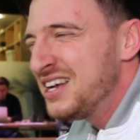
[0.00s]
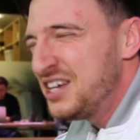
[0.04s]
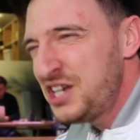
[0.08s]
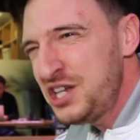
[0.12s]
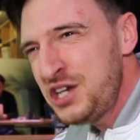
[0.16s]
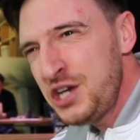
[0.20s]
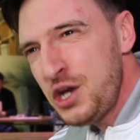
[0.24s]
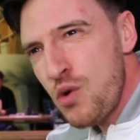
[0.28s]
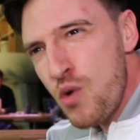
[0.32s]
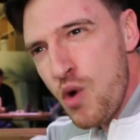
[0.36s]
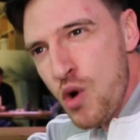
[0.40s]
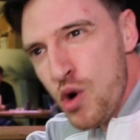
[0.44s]

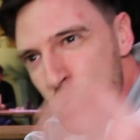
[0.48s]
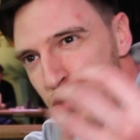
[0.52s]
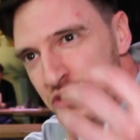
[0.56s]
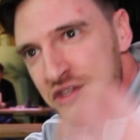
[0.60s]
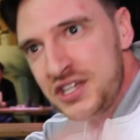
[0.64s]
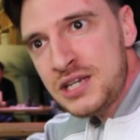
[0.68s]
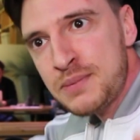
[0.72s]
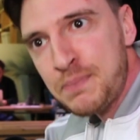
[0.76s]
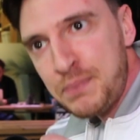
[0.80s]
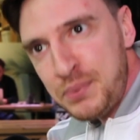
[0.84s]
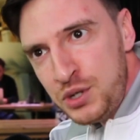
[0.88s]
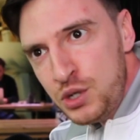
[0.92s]
You know all
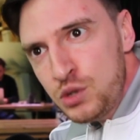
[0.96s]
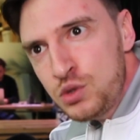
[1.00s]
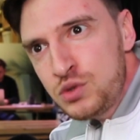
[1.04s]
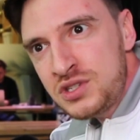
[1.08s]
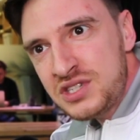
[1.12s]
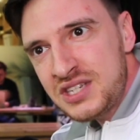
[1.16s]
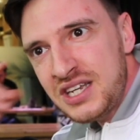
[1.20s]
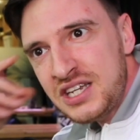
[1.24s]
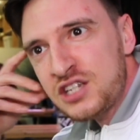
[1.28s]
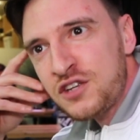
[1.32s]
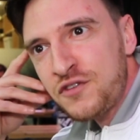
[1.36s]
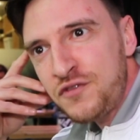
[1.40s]
this
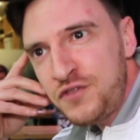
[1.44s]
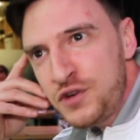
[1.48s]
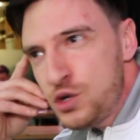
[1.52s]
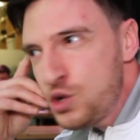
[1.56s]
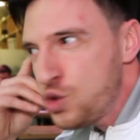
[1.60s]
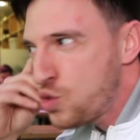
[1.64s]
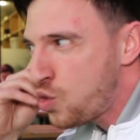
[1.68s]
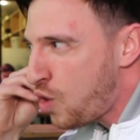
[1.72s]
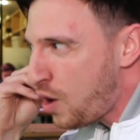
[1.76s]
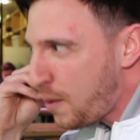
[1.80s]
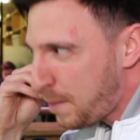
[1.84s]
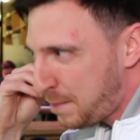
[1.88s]
processed
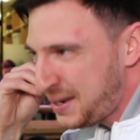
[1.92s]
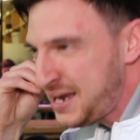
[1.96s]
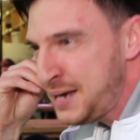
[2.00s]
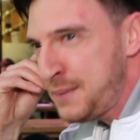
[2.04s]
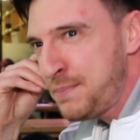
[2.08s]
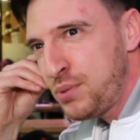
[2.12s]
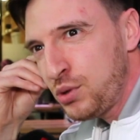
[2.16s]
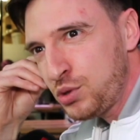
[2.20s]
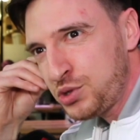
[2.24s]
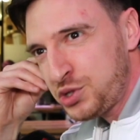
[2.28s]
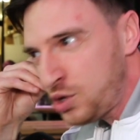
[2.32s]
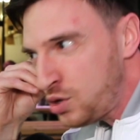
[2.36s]
food, what
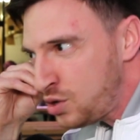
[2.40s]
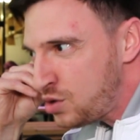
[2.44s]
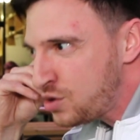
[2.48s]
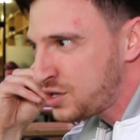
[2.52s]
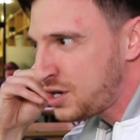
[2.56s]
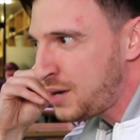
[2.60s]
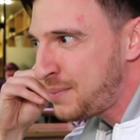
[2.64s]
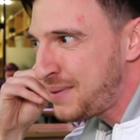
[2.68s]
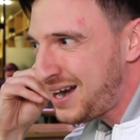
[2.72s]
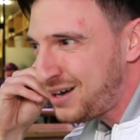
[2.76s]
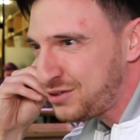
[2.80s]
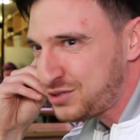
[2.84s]
people
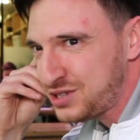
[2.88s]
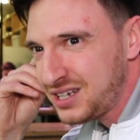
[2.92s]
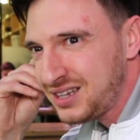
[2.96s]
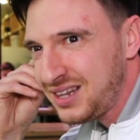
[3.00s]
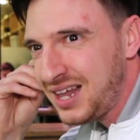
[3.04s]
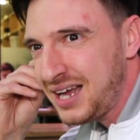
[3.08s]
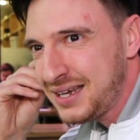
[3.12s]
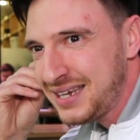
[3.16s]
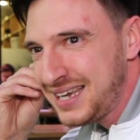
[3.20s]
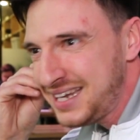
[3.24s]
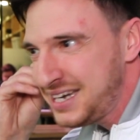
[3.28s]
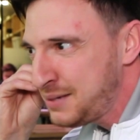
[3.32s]
talk about and
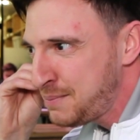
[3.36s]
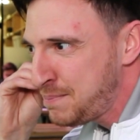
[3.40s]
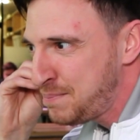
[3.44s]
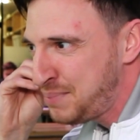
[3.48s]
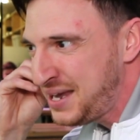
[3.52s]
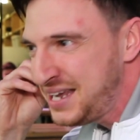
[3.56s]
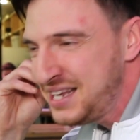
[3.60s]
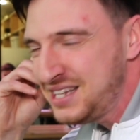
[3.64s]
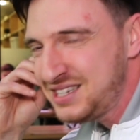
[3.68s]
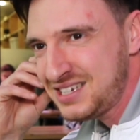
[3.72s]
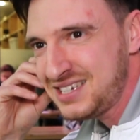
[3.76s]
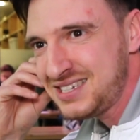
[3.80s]
like getting
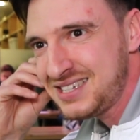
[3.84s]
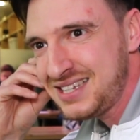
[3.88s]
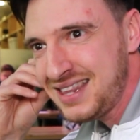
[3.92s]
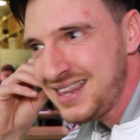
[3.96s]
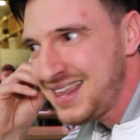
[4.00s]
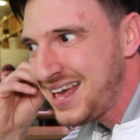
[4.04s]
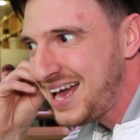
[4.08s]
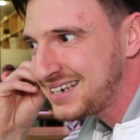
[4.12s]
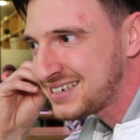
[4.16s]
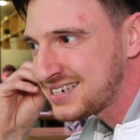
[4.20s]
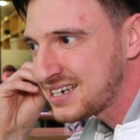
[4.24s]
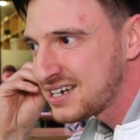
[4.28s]
pizzas and
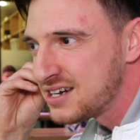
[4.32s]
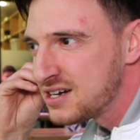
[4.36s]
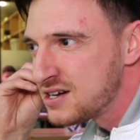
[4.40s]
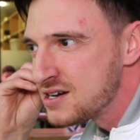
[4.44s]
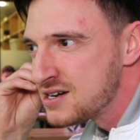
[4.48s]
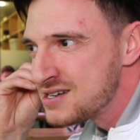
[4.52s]
that.